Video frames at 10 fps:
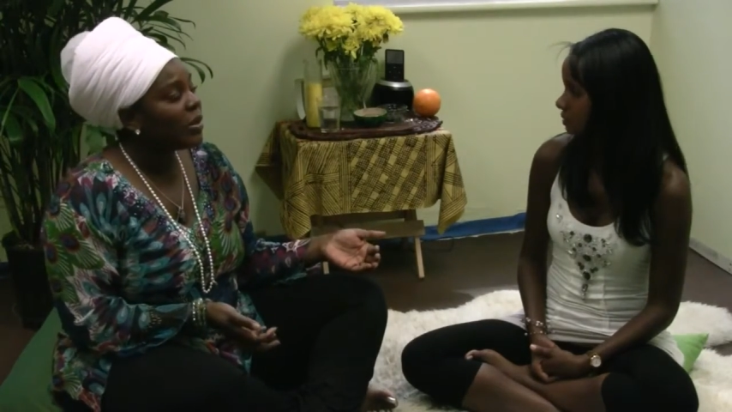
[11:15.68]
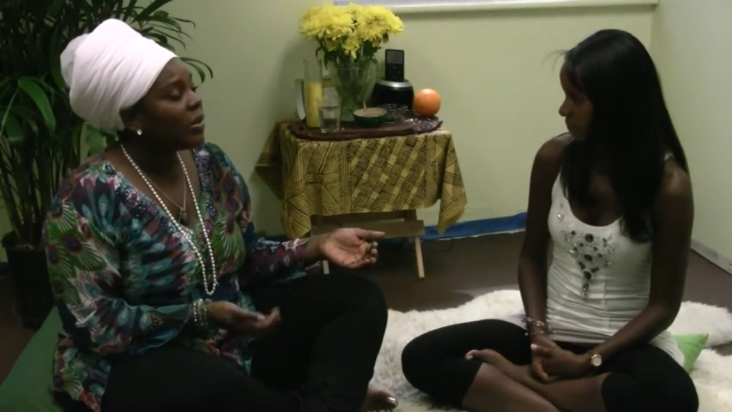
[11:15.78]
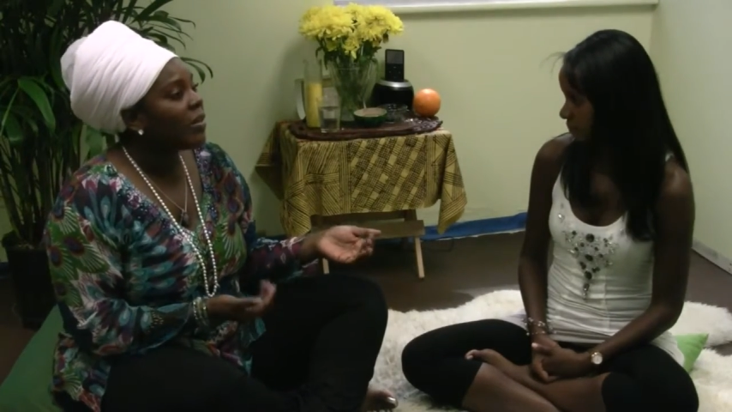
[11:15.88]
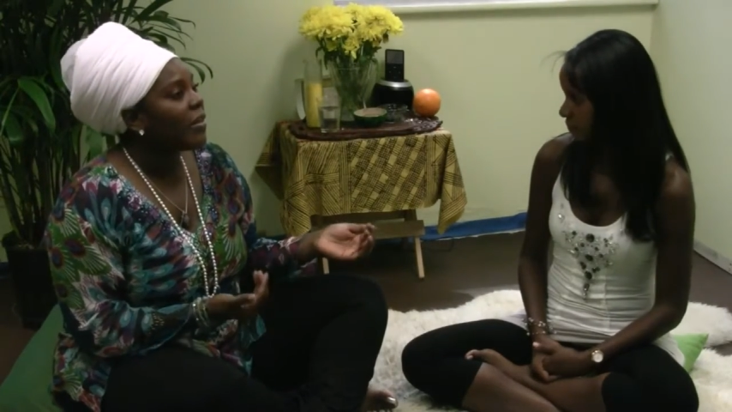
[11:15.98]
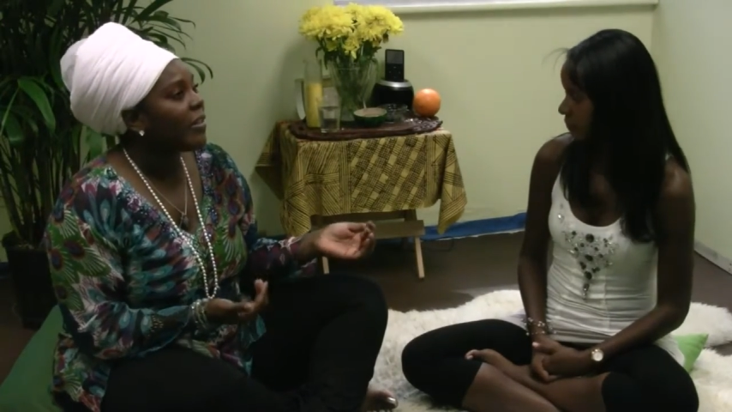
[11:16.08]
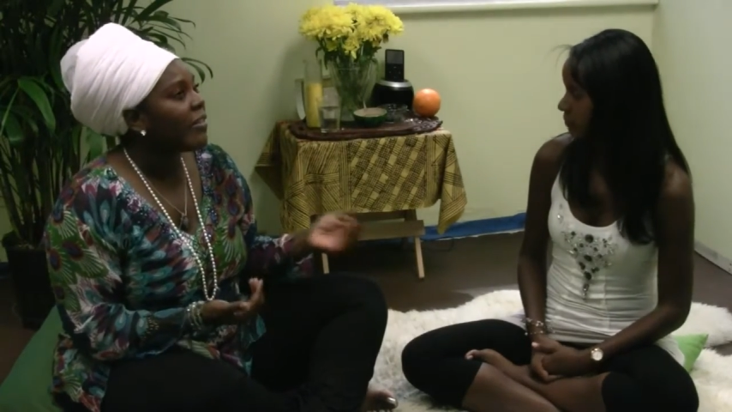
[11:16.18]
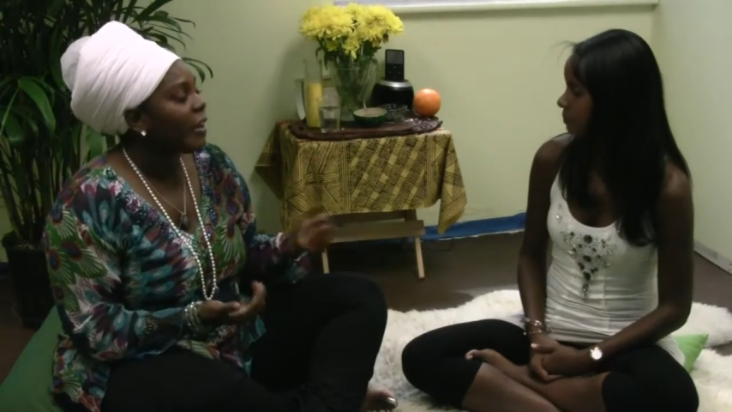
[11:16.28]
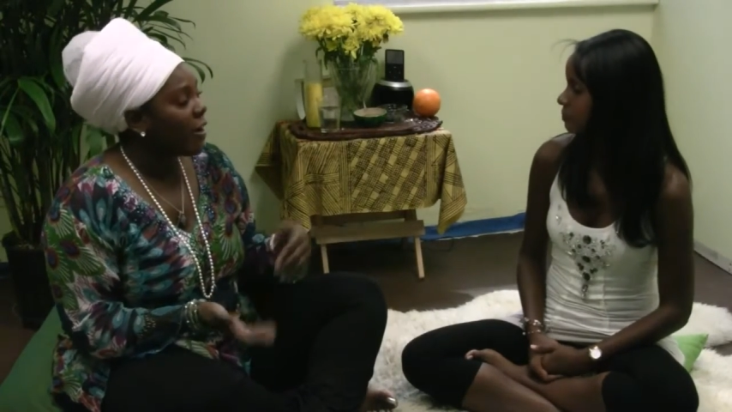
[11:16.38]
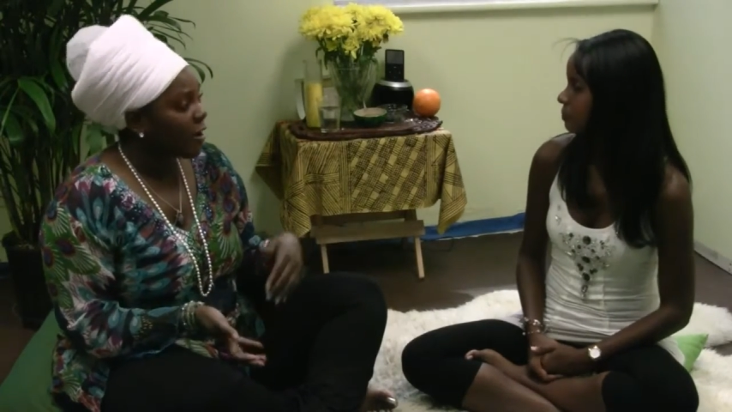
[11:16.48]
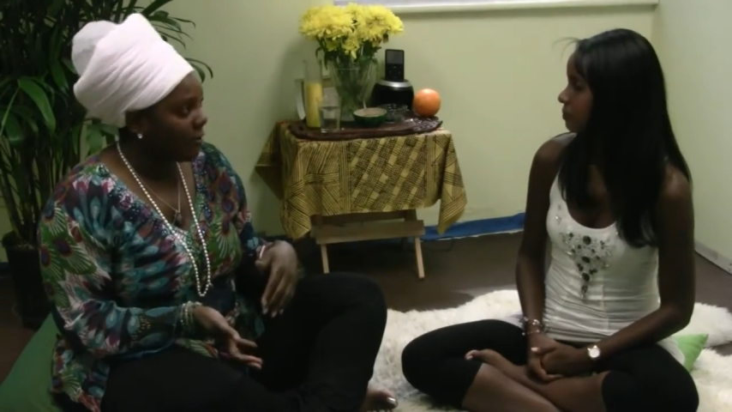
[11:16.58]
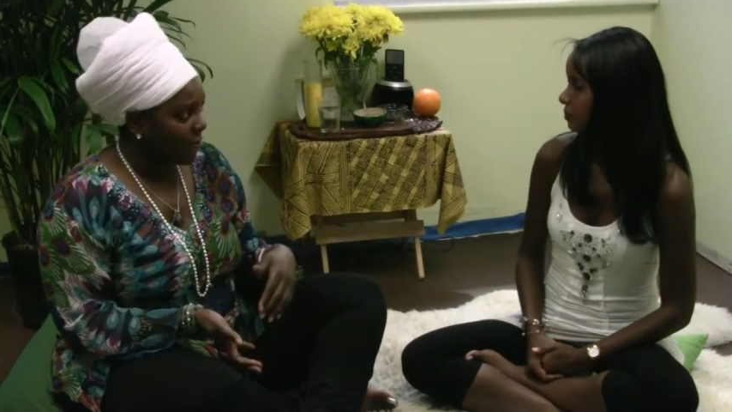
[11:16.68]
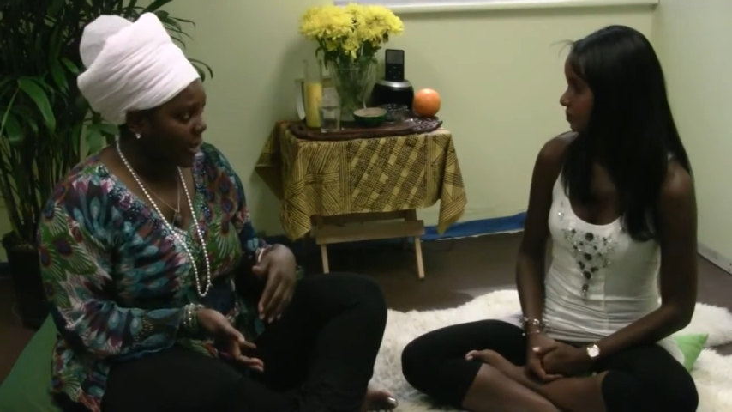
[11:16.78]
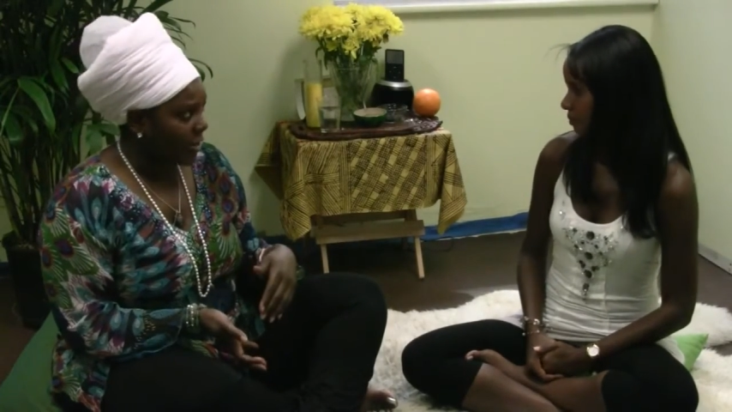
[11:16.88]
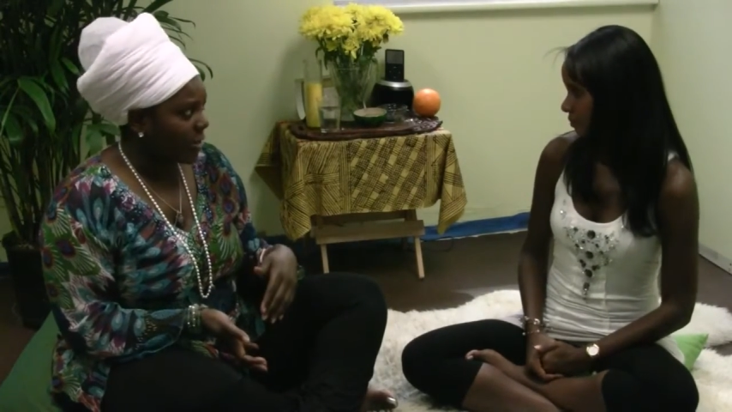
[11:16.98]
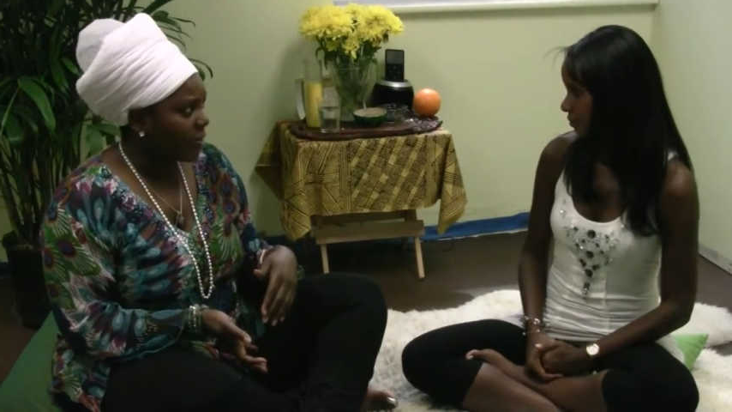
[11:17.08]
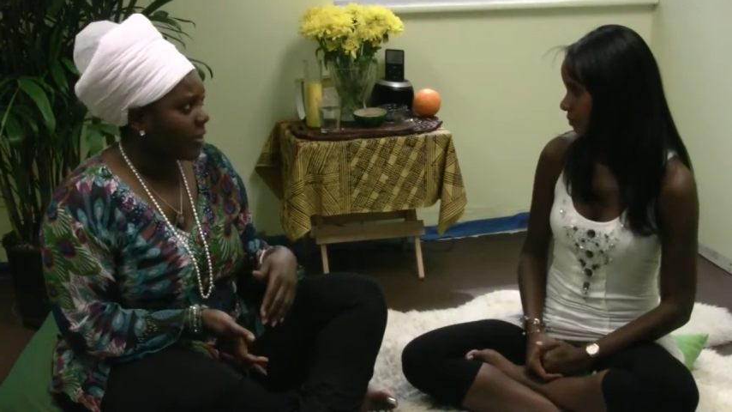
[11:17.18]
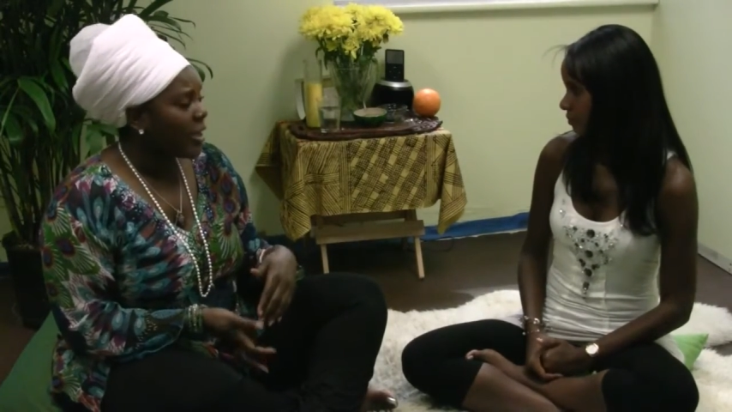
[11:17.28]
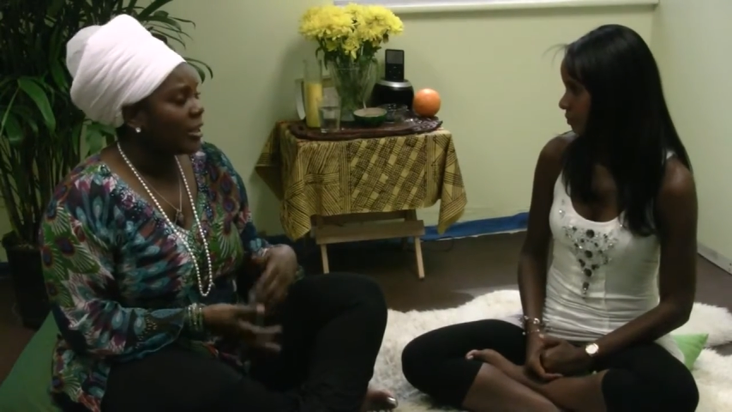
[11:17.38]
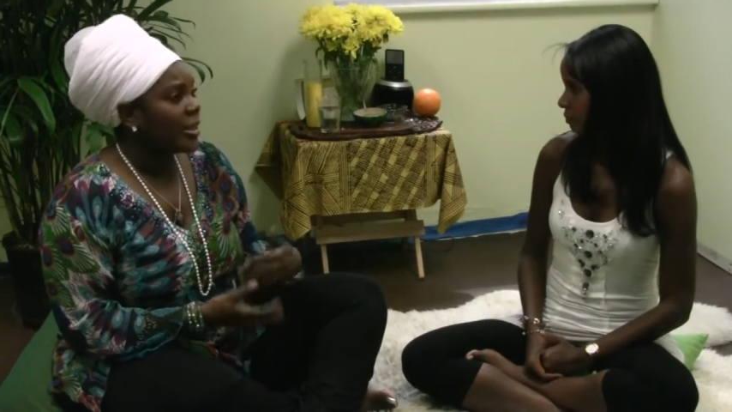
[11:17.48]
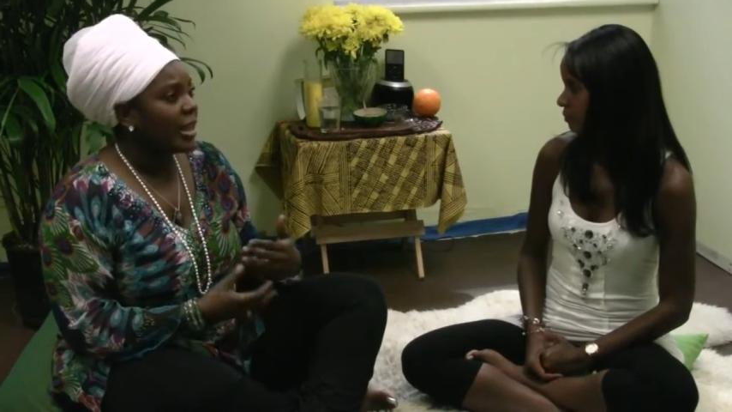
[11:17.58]
Speaker 1: -hmm. that they are effective.
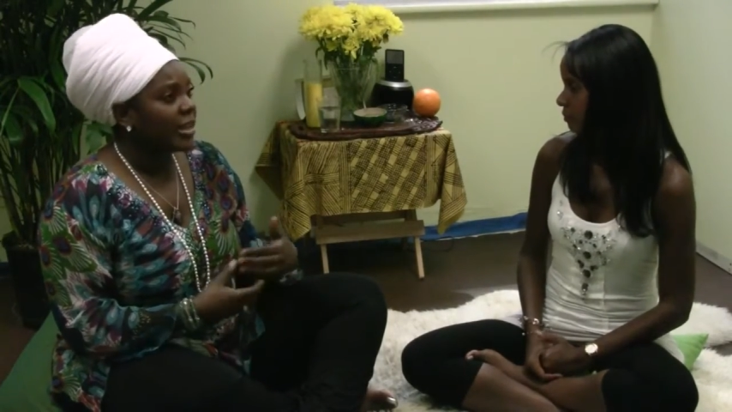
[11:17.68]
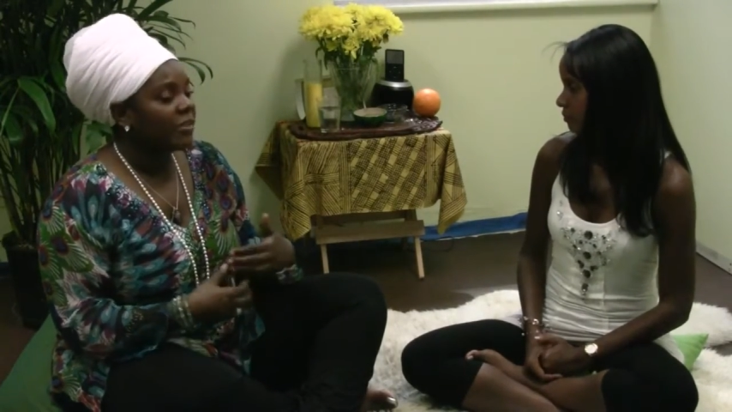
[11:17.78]
Like